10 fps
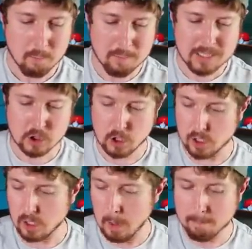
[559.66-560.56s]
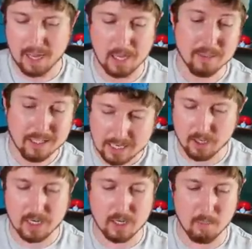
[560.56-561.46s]
Mr. Mime,
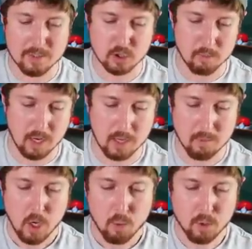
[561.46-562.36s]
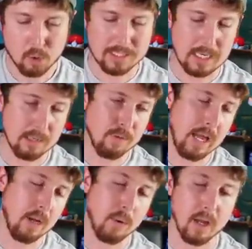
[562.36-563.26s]
Galarian, Mr. Mime. Rookity,
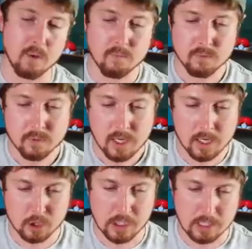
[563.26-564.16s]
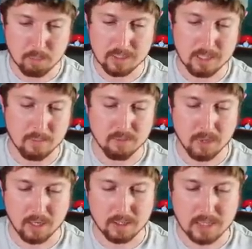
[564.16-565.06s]
fly away. Energy, put that in my
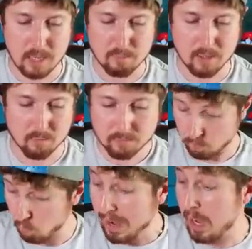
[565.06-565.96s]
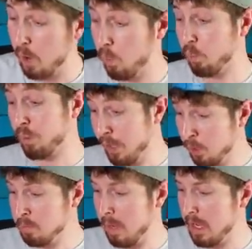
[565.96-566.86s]
filing cabinet. Wow,
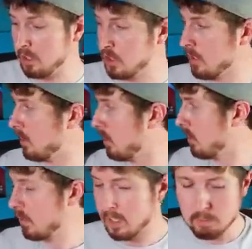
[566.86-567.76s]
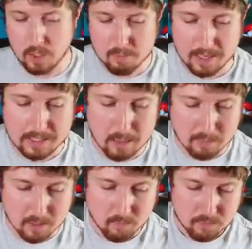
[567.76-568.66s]
rude much. Come right back at
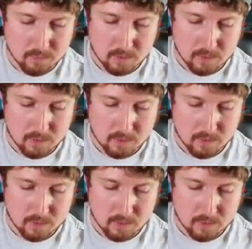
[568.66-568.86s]
me.